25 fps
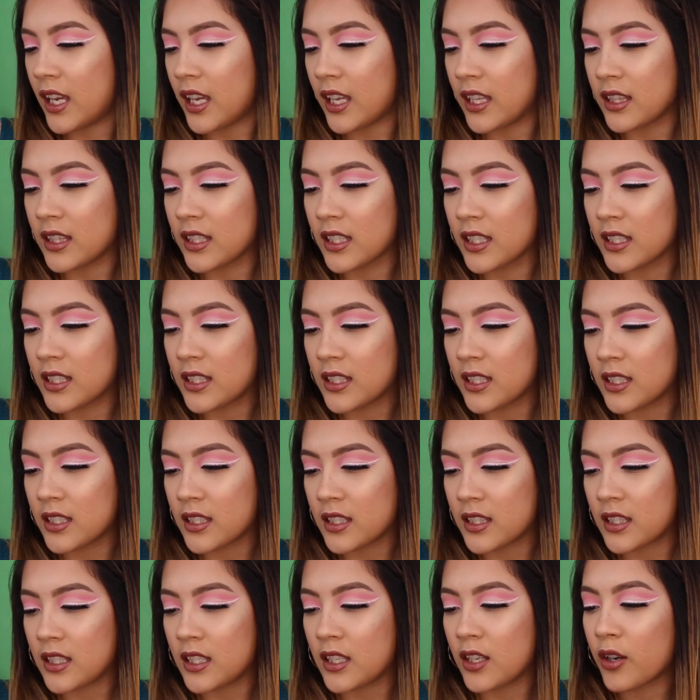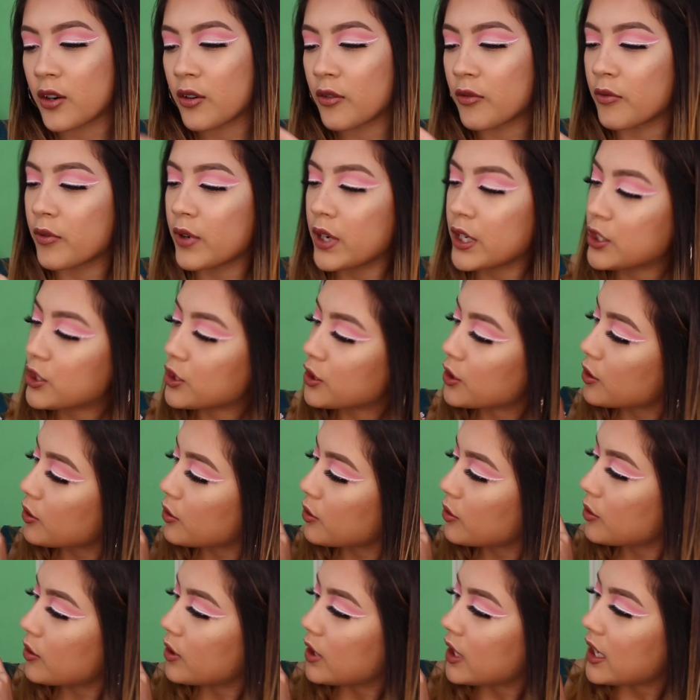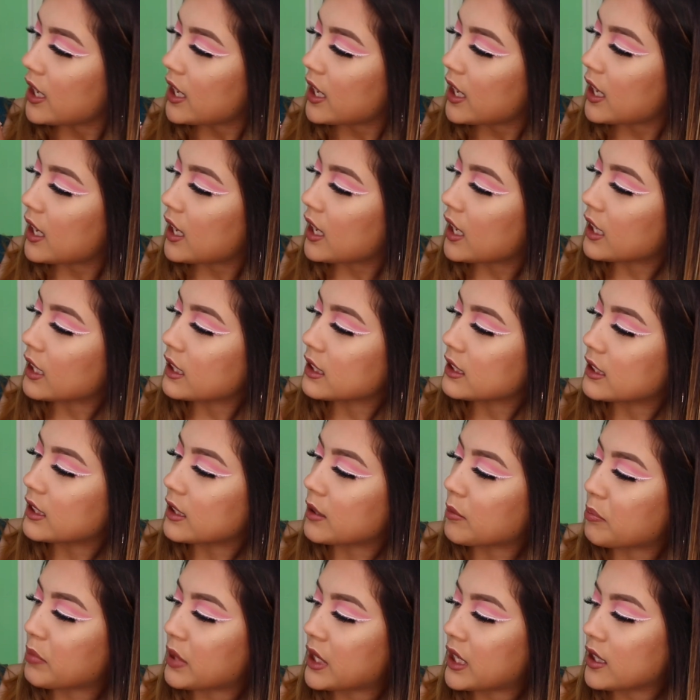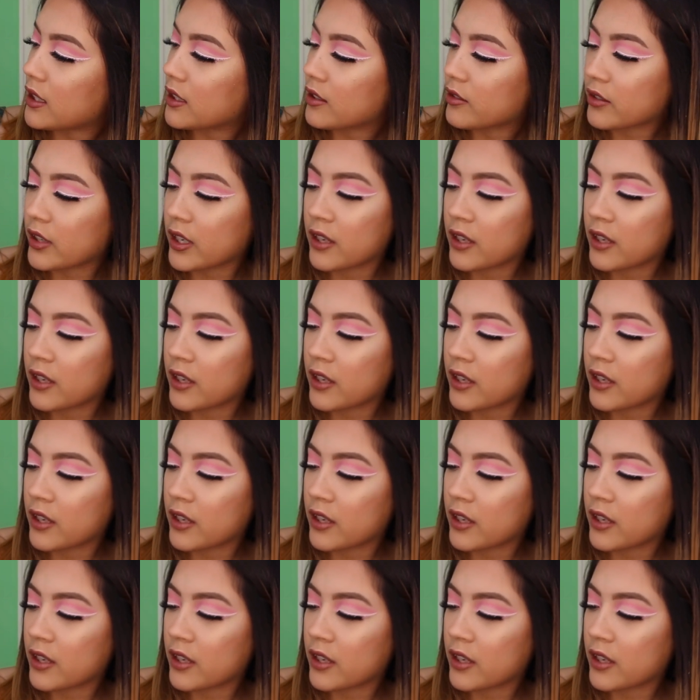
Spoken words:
And this is the original and the pink